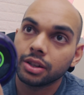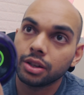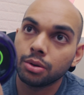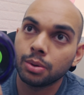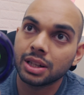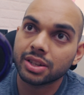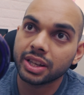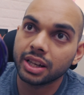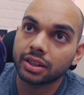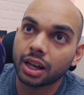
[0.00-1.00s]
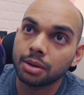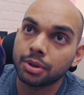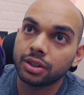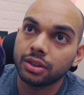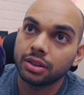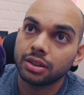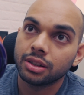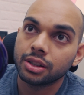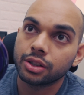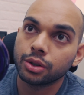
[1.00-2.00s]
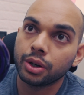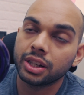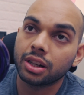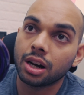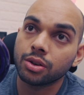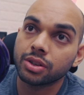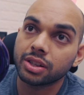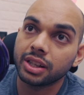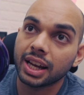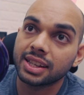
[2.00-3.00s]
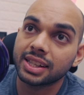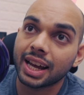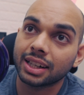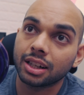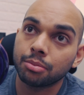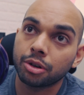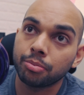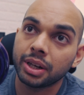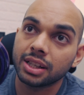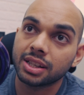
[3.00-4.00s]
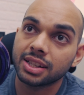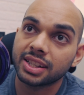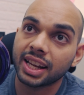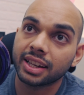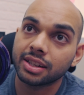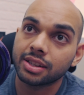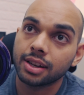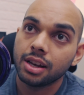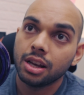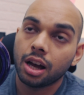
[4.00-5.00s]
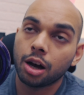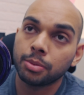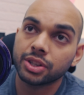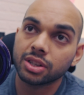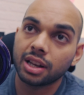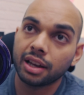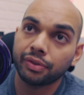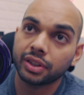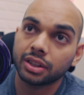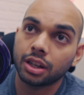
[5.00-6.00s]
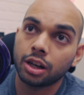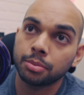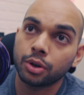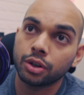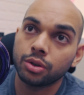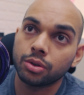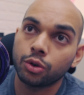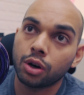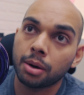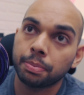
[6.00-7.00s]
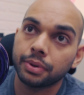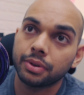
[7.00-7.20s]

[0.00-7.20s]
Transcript: you will see a timer. So it counts the exact number of minutes and seconds, how much is left. Now I'm going to go up.